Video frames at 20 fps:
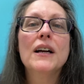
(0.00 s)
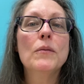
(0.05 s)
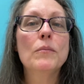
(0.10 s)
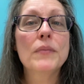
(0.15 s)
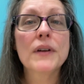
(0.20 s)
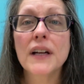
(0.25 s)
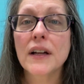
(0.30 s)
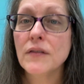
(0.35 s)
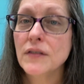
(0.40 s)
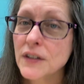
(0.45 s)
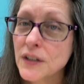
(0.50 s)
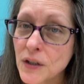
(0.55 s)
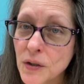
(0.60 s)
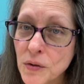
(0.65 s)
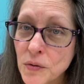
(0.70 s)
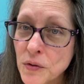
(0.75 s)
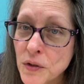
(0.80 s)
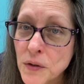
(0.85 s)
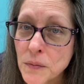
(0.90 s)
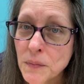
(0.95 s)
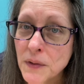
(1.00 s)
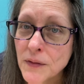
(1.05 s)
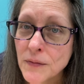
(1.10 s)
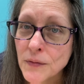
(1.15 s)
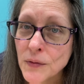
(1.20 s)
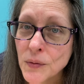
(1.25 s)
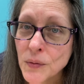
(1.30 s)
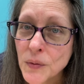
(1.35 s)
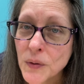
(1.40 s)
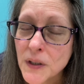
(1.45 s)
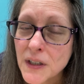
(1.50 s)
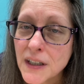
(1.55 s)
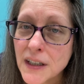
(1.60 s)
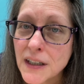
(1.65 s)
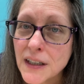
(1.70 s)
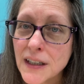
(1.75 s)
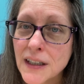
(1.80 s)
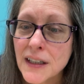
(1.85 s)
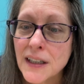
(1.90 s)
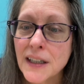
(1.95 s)
But I've told you
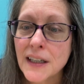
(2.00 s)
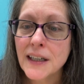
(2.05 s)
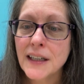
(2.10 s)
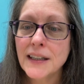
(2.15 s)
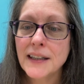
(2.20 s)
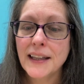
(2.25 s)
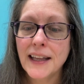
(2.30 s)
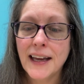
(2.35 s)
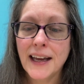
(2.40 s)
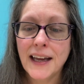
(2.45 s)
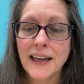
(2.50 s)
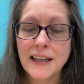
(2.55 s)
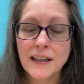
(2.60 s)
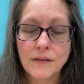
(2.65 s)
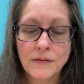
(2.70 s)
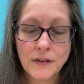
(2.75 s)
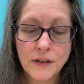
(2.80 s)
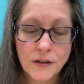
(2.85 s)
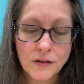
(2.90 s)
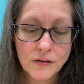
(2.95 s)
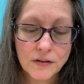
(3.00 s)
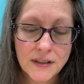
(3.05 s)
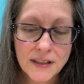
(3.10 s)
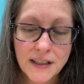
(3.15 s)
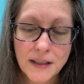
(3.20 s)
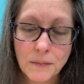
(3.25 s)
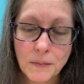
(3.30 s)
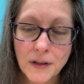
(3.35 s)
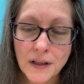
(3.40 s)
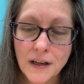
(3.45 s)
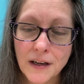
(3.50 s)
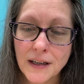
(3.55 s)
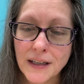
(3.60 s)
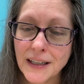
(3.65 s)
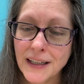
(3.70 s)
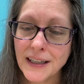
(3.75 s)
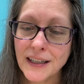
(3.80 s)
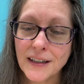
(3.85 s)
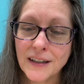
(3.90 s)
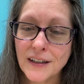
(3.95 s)
before that if you don't see me on
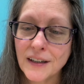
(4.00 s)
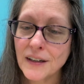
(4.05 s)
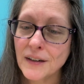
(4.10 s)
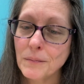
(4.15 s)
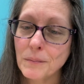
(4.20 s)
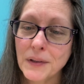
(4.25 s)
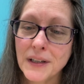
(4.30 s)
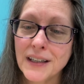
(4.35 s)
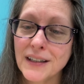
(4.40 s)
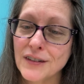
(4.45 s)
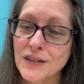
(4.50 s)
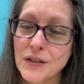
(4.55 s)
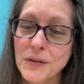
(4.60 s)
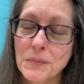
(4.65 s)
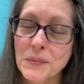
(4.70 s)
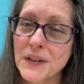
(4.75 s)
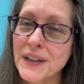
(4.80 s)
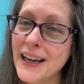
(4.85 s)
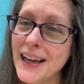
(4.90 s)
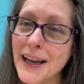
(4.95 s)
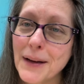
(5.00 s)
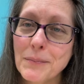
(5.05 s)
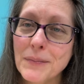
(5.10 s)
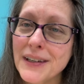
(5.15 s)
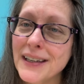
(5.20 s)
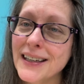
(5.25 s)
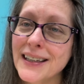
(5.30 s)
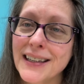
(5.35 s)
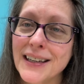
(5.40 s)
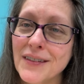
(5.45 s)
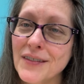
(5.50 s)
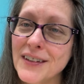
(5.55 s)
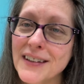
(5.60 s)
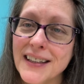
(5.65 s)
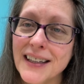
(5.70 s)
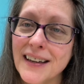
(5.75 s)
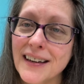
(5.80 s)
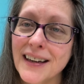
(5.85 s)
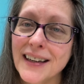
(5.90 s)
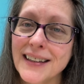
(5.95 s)
here being super happy and
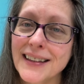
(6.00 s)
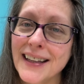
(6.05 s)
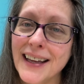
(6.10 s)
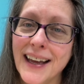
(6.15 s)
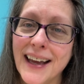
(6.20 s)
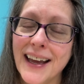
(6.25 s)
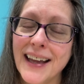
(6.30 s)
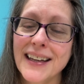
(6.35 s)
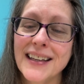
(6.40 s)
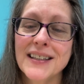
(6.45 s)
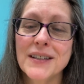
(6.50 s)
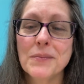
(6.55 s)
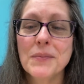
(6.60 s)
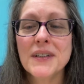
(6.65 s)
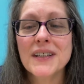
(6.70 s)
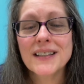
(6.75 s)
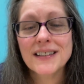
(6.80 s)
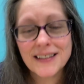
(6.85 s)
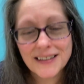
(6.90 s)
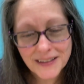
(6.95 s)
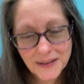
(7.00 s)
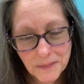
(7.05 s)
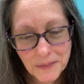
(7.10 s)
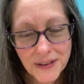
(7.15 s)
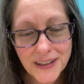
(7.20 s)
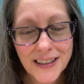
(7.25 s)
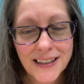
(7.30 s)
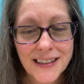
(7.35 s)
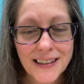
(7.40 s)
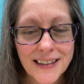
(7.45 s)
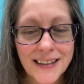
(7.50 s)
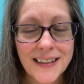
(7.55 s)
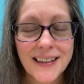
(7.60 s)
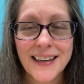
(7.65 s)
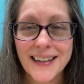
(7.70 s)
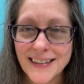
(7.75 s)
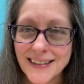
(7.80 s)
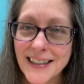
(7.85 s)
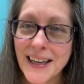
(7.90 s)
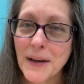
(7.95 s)
everything like that, it's because something
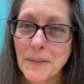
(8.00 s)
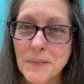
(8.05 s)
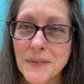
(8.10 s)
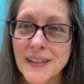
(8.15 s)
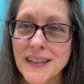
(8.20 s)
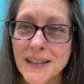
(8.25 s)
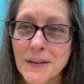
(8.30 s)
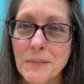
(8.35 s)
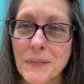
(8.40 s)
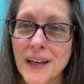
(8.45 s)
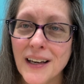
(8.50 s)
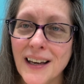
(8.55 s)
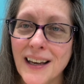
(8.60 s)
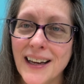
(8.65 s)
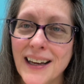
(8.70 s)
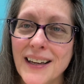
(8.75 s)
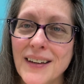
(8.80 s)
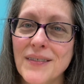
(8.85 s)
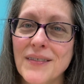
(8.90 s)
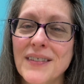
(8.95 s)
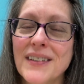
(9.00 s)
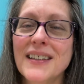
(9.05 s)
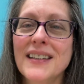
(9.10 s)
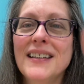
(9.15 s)
has happened in my life.